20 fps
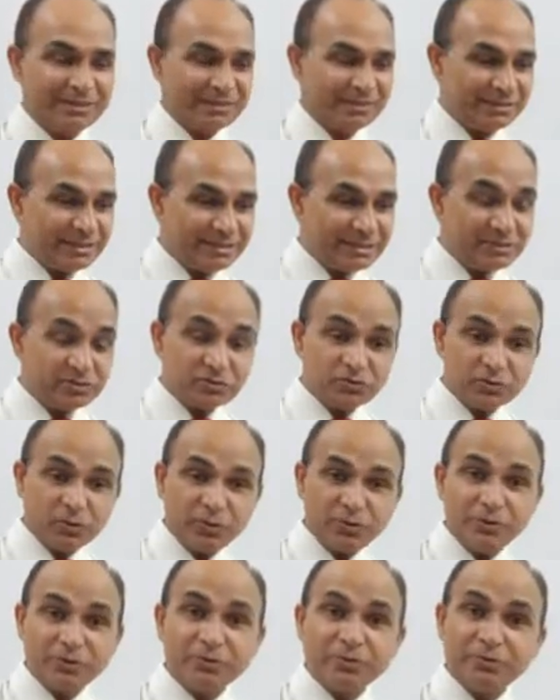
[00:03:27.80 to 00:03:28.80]
then
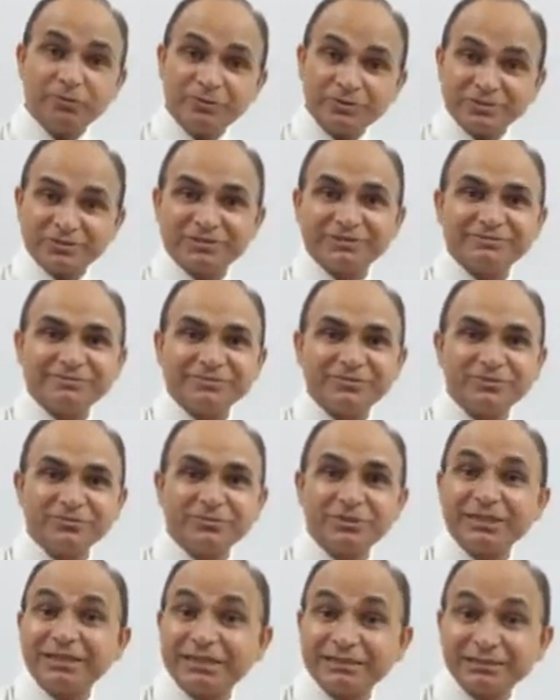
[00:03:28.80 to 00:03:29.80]
sold goods to
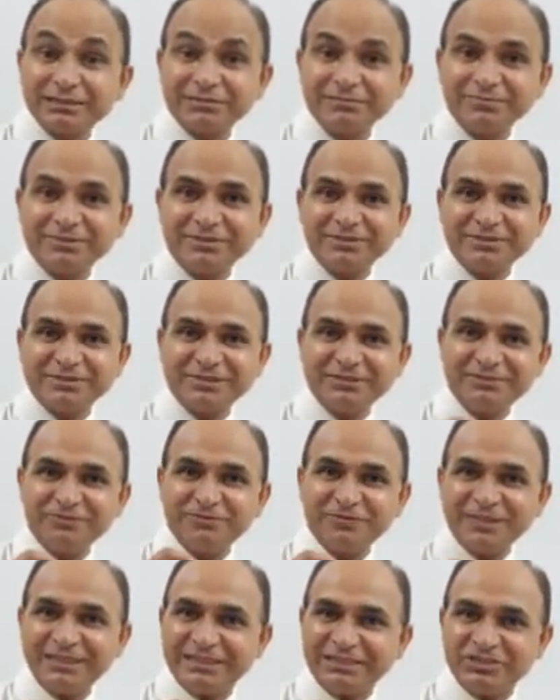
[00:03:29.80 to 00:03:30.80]
the customers,
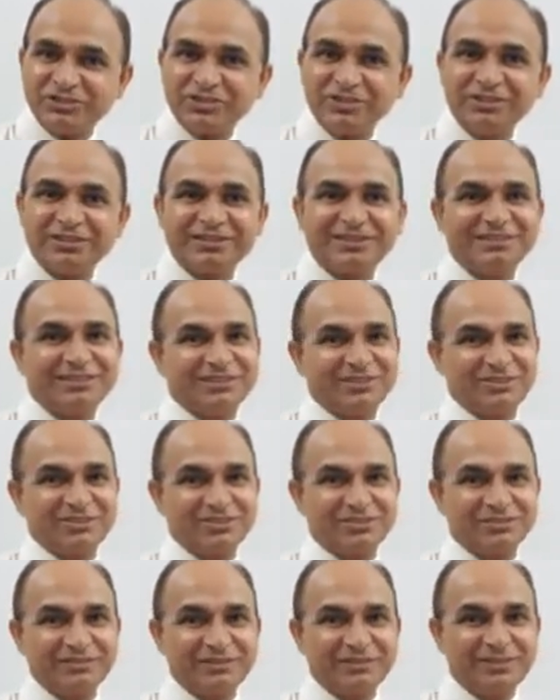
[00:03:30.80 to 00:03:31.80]
financial
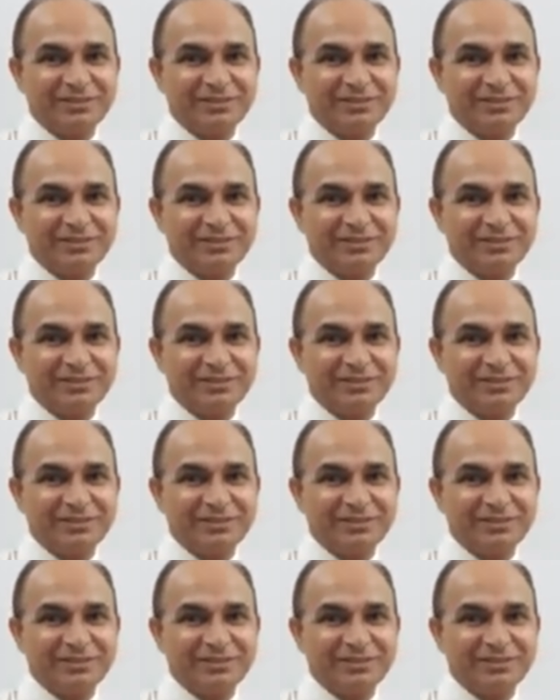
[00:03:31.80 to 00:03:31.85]
transaction.